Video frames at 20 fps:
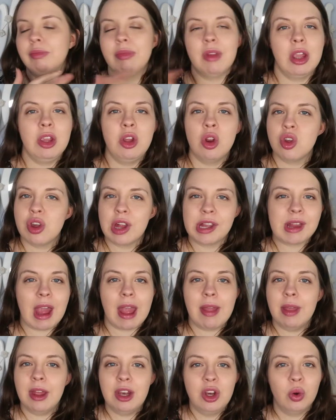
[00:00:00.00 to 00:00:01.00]
you're just
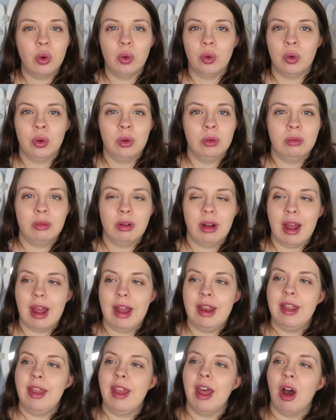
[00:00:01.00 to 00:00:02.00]
in the know,
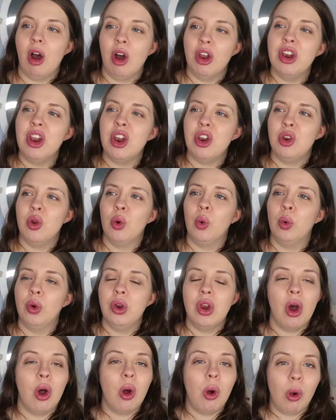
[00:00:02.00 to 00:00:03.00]
in the
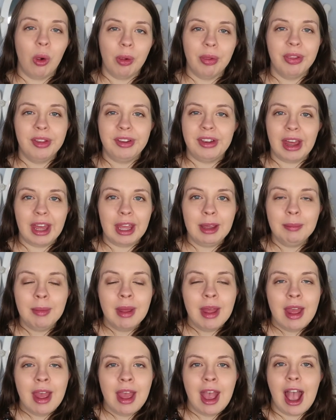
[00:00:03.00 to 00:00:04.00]
unknown all the time.
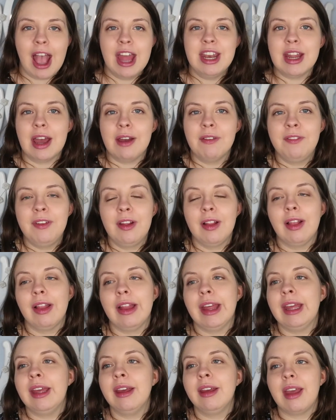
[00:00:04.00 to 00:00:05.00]
And I feel
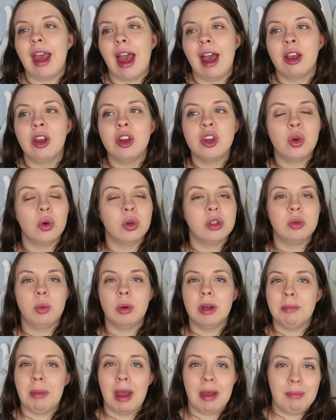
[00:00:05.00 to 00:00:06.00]
like I could go to
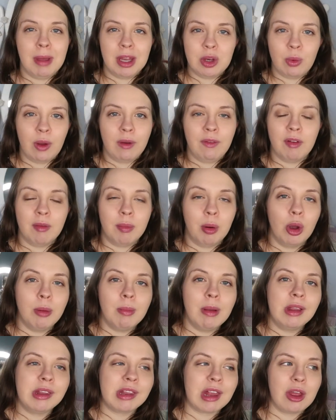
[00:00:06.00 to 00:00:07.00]
one of my midwife
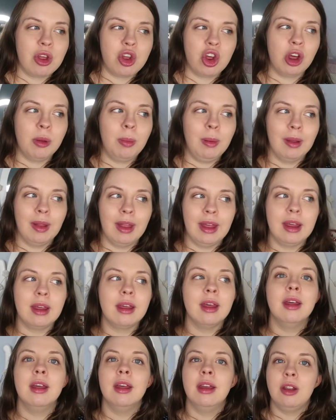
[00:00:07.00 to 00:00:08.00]
appointments and she could be
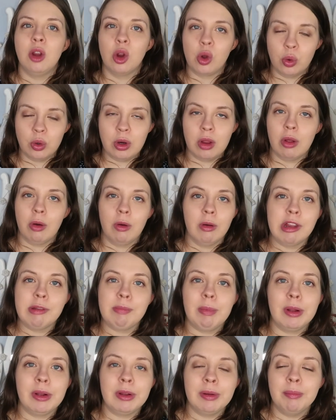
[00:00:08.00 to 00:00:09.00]
like, you're going to the
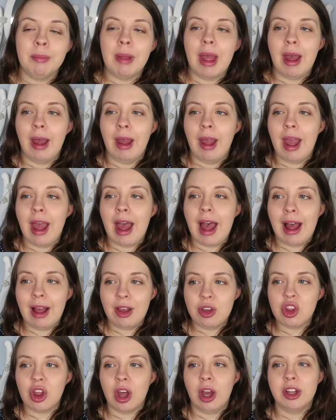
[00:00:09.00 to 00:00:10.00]
hospital. I
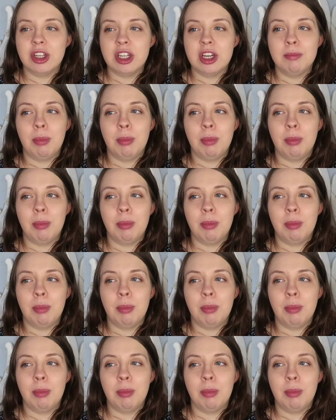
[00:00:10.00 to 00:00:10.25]
actually had an